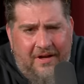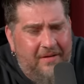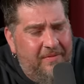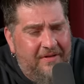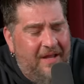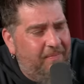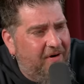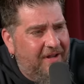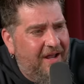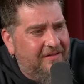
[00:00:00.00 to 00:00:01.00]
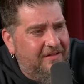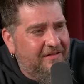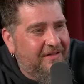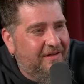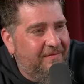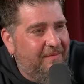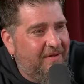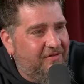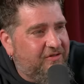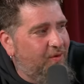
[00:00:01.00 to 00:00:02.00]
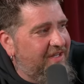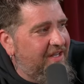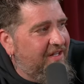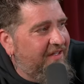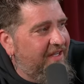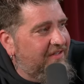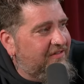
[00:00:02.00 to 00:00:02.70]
I mean, Nate Bargatze is like a yeah, he's squeaky clean, guy.